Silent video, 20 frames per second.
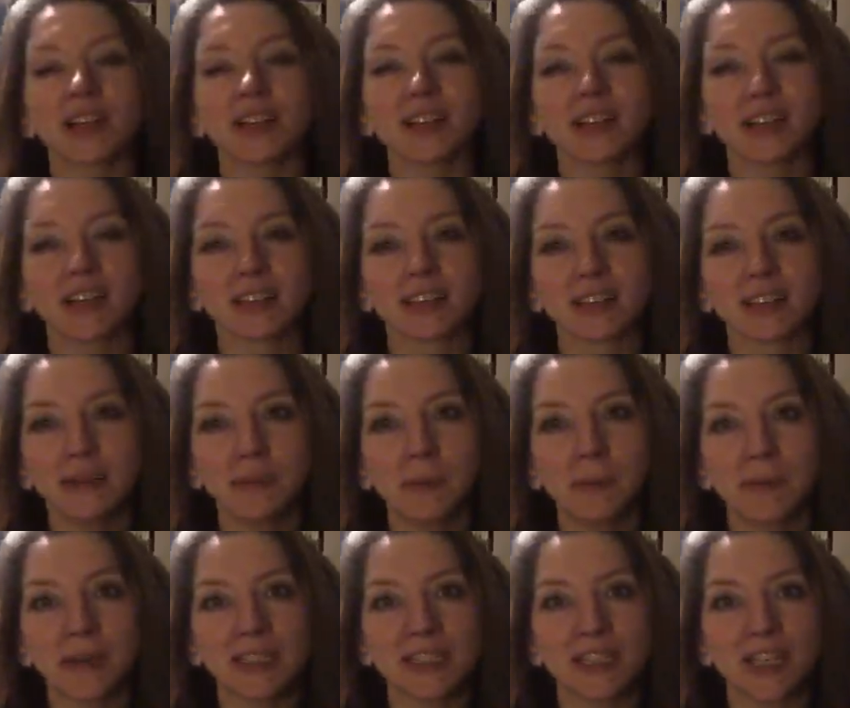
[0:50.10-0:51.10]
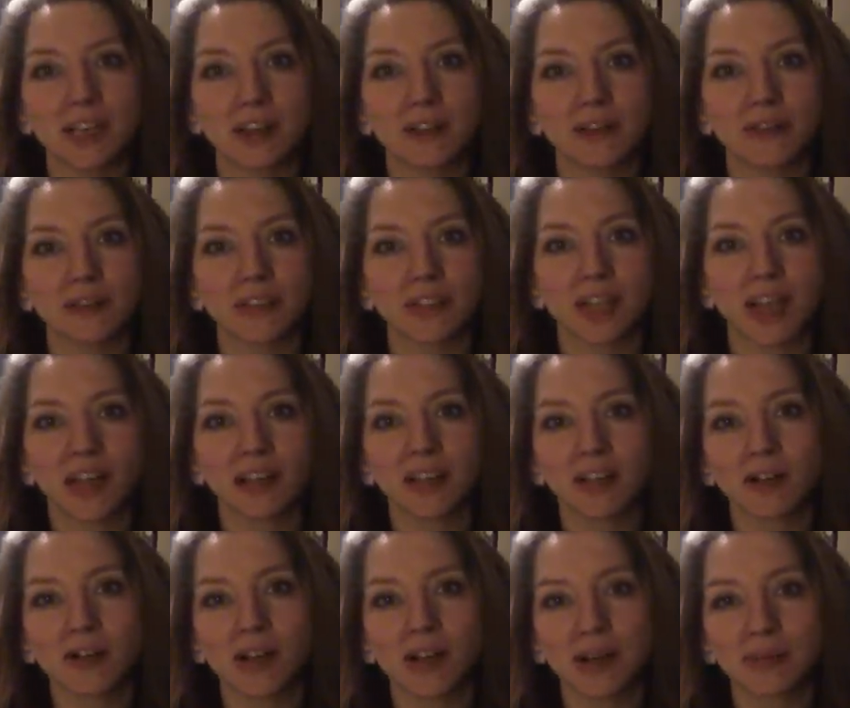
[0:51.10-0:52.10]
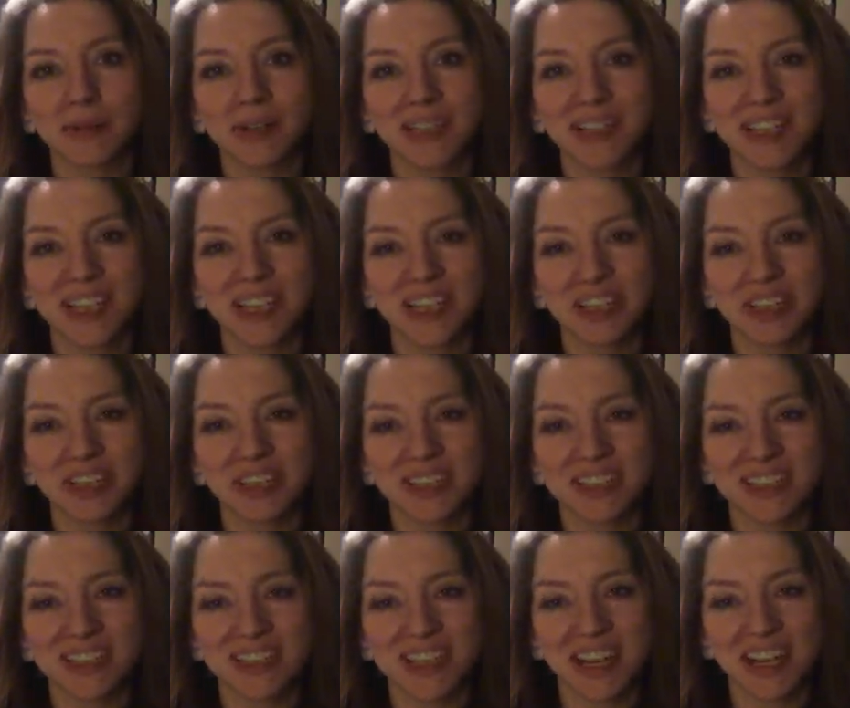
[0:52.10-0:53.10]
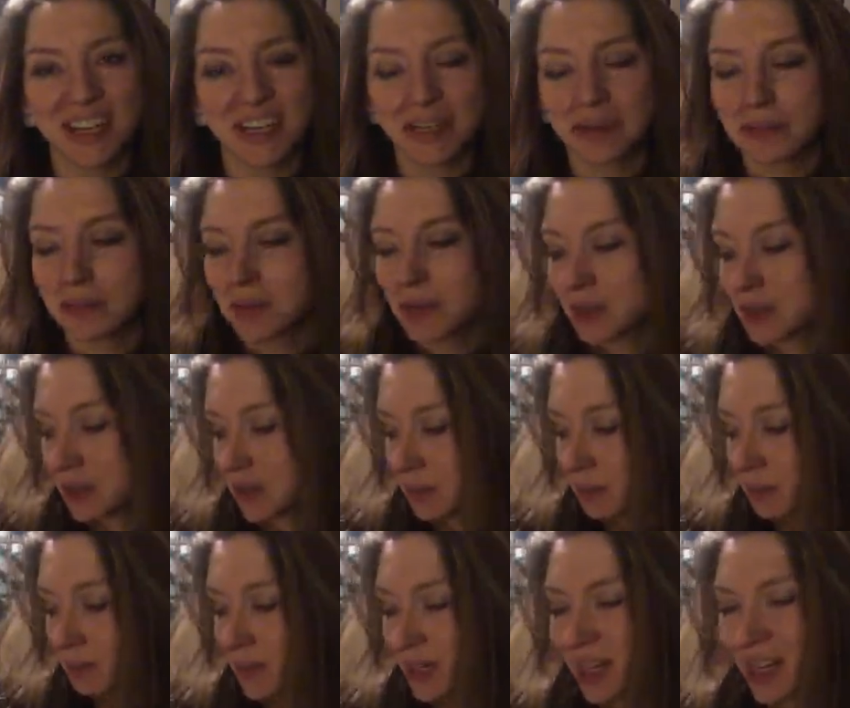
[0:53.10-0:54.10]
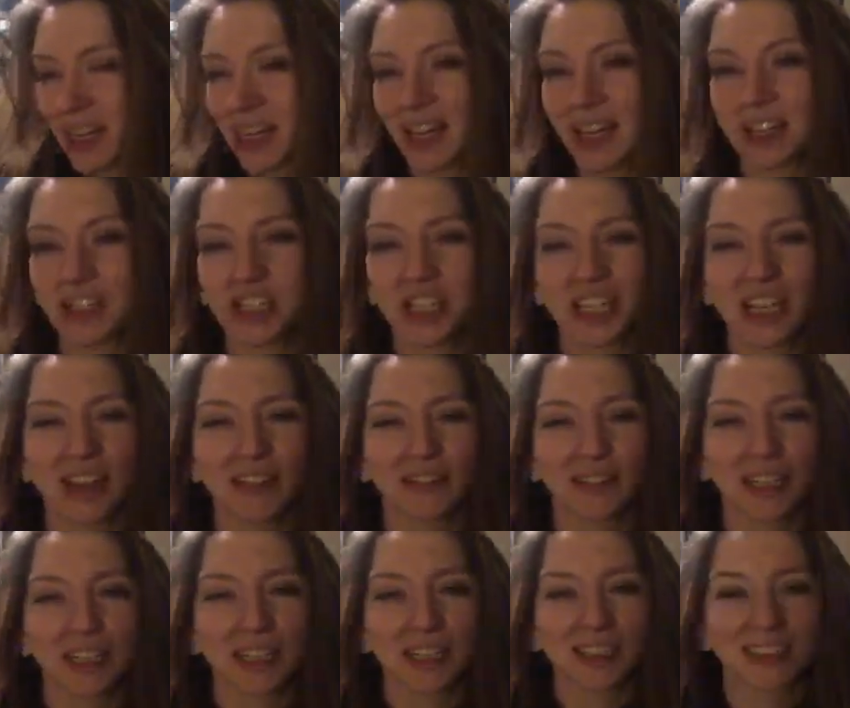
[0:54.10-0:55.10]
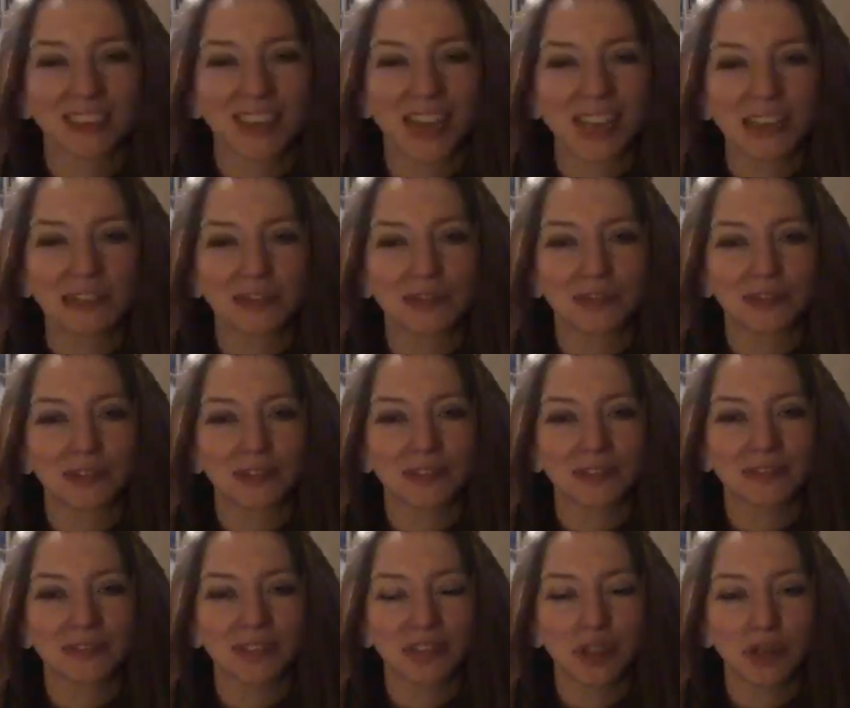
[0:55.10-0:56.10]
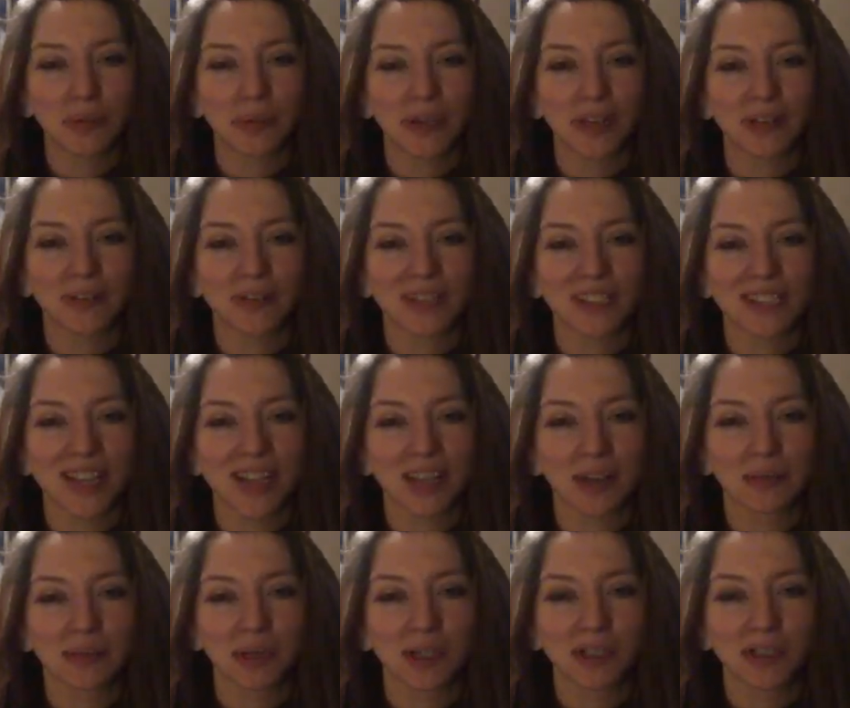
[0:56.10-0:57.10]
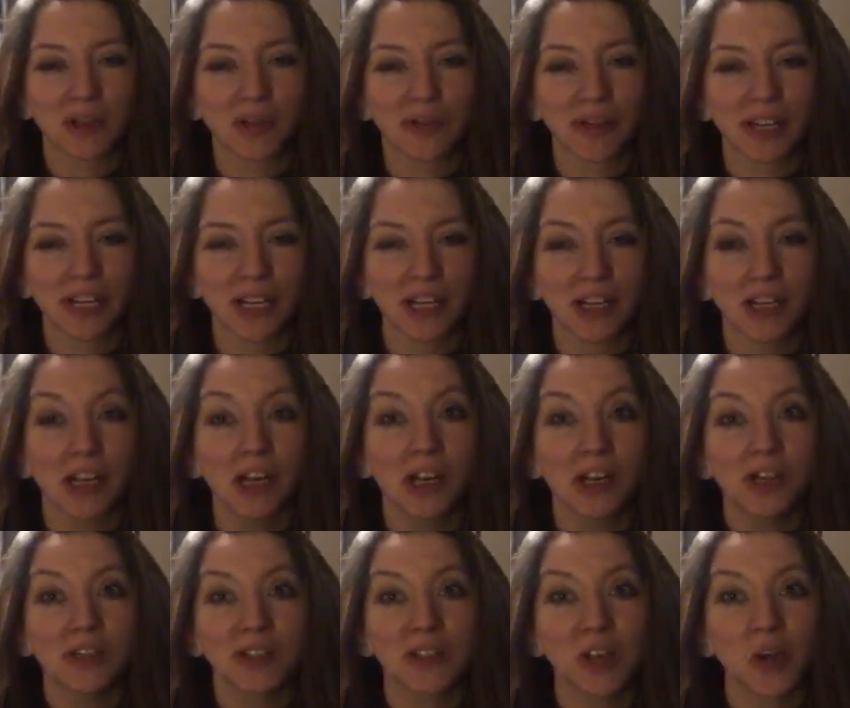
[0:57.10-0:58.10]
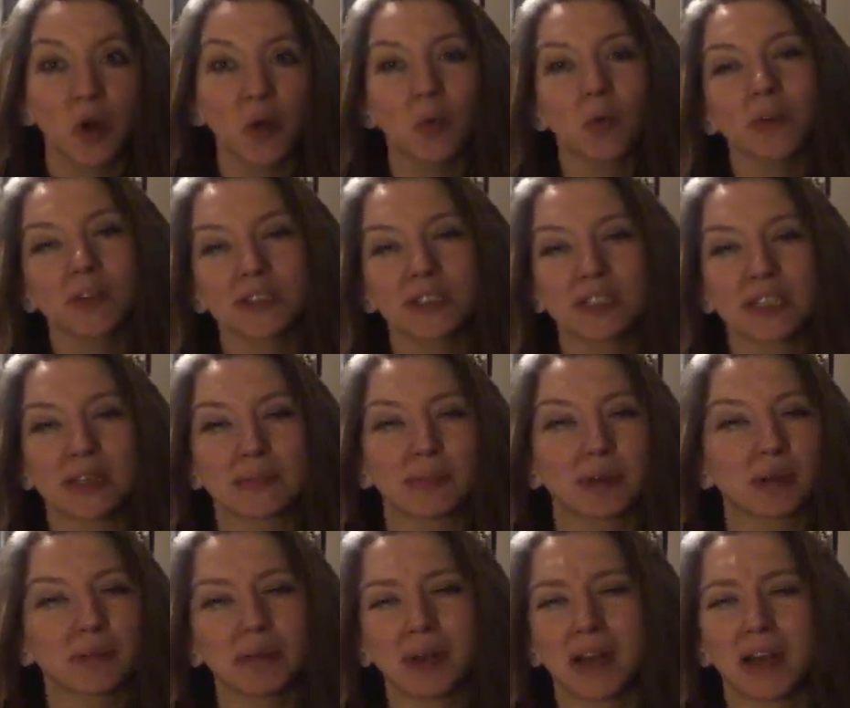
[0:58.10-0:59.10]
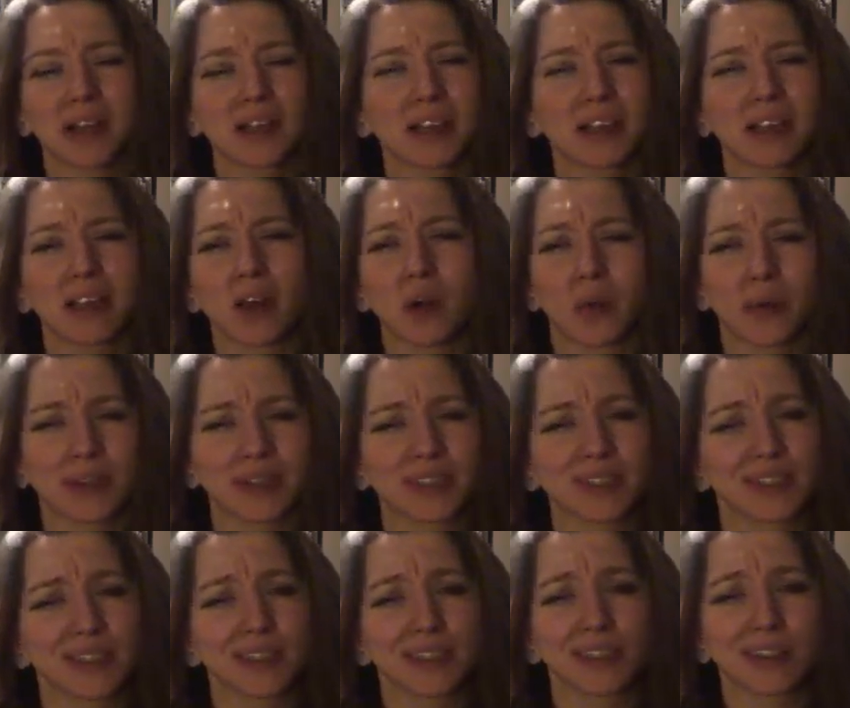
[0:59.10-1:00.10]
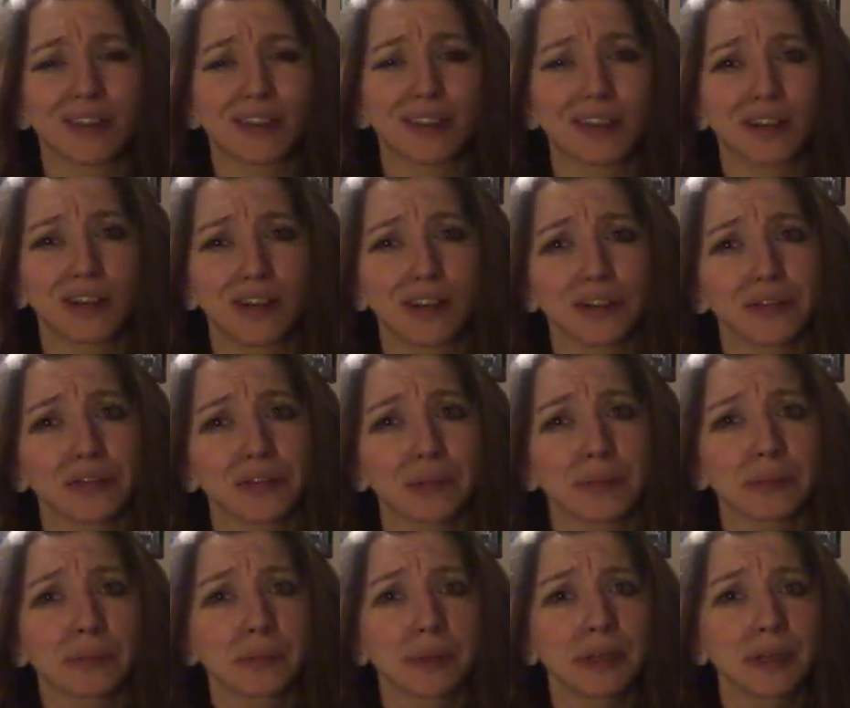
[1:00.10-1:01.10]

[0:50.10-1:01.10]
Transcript: to like limit myself and not go on a big tangent this time. But I actually have like kind of too big of a stack of books over here, so we'll see. But I'm not gonna like go into detail on all of them.